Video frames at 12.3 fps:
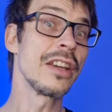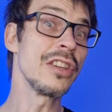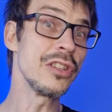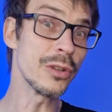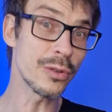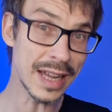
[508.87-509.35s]

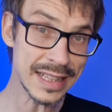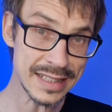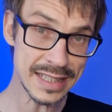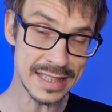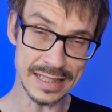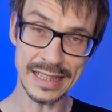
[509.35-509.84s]
Your
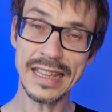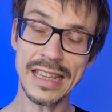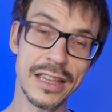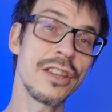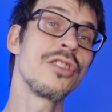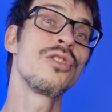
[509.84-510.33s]
answer
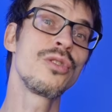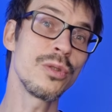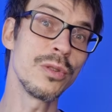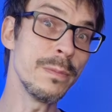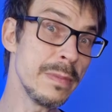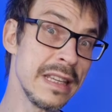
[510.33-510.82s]
here
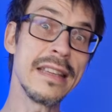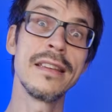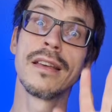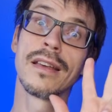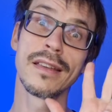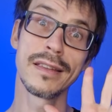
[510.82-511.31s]
should be
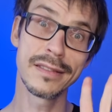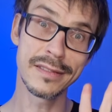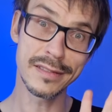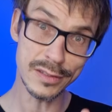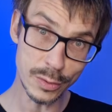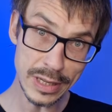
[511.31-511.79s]

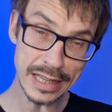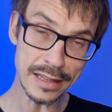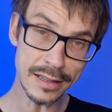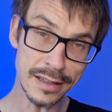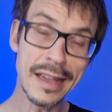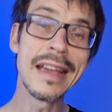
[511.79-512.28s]

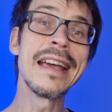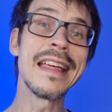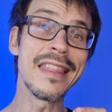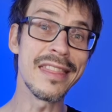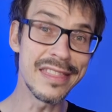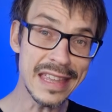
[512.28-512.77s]
3.
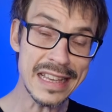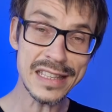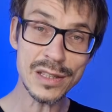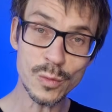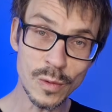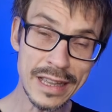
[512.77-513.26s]

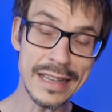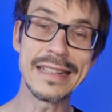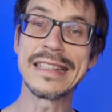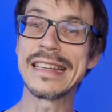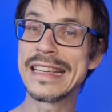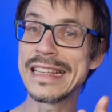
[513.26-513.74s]
This
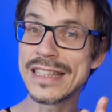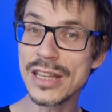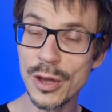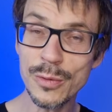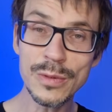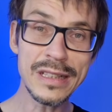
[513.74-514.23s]
word is
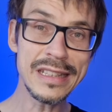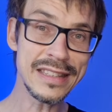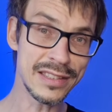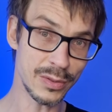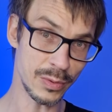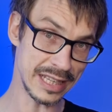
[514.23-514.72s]
only
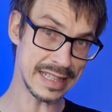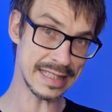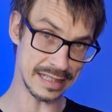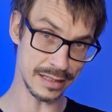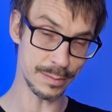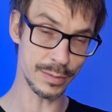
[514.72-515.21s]
3
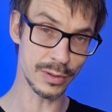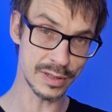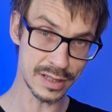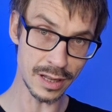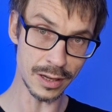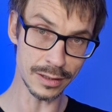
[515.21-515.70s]

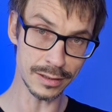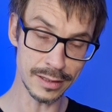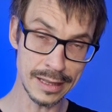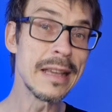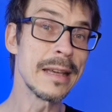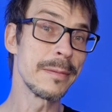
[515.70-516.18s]
syllables long,
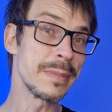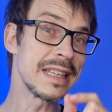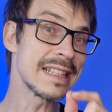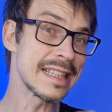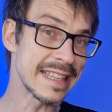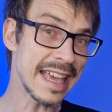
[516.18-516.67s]

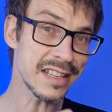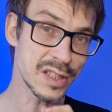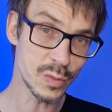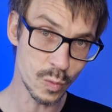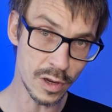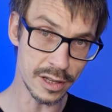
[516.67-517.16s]
because
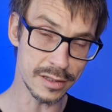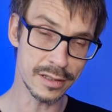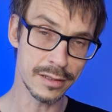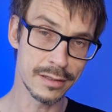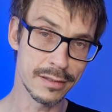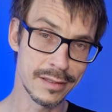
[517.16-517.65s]
guess what?
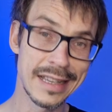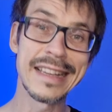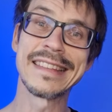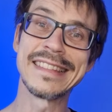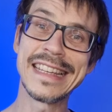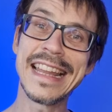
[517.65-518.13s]

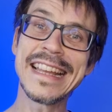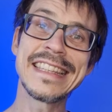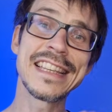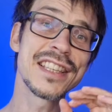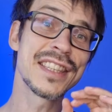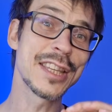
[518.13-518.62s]
The
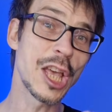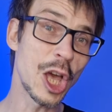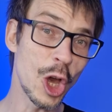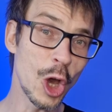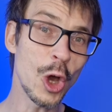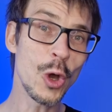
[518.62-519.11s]
letters
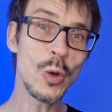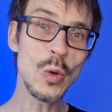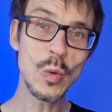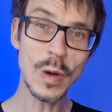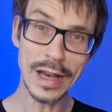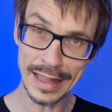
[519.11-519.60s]

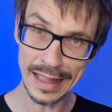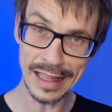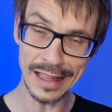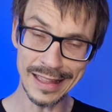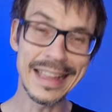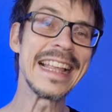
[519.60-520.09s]

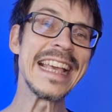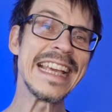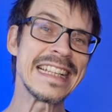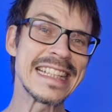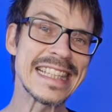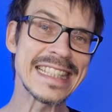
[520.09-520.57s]
OR
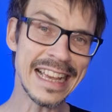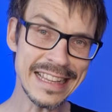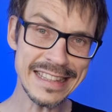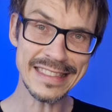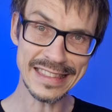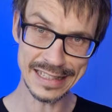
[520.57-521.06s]

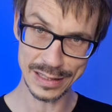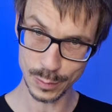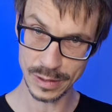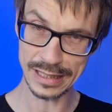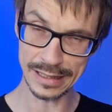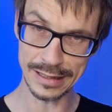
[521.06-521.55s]
inside this
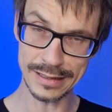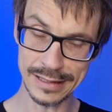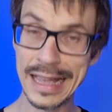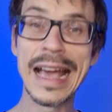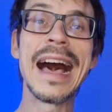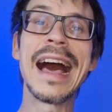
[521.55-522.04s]
word
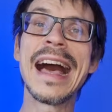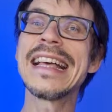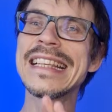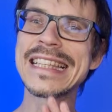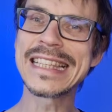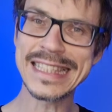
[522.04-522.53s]

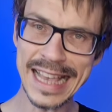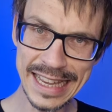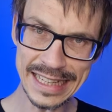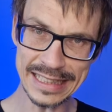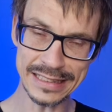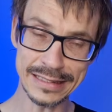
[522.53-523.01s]
are
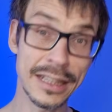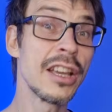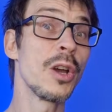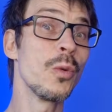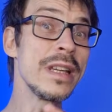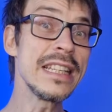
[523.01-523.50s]
silent.
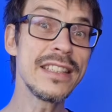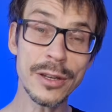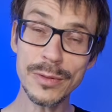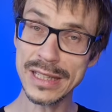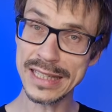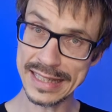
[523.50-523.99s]
We
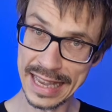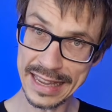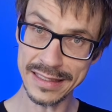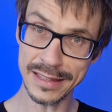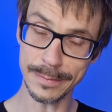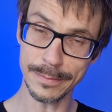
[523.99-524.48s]
don't say
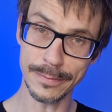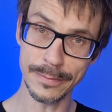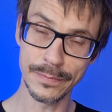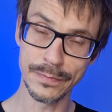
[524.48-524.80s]
them.